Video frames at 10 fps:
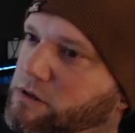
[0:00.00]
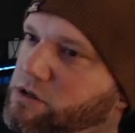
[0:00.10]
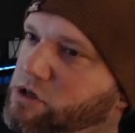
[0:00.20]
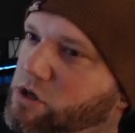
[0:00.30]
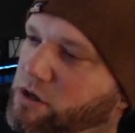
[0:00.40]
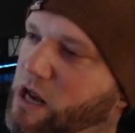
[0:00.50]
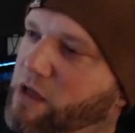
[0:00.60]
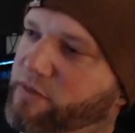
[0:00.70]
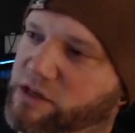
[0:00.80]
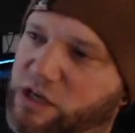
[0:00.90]
don't
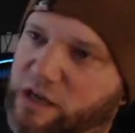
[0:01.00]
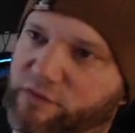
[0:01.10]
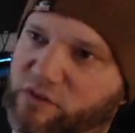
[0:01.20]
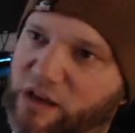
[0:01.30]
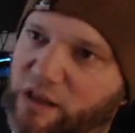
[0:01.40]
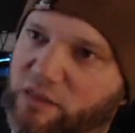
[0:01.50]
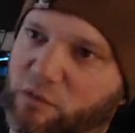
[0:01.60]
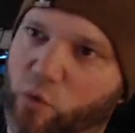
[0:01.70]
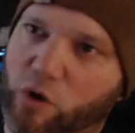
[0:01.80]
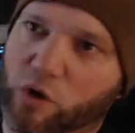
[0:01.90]
think she gives us anything, but
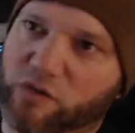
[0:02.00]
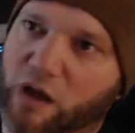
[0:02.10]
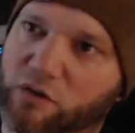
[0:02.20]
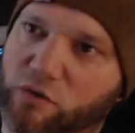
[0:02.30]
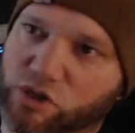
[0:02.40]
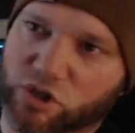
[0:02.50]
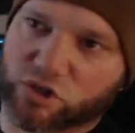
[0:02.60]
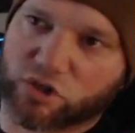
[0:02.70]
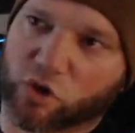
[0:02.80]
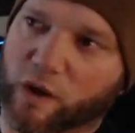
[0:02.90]
we'll go talk to her just to
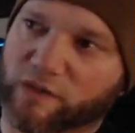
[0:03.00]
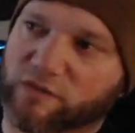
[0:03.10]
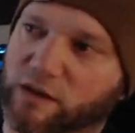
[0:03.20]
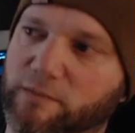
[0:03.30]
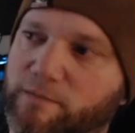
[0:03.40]
turn the quest in.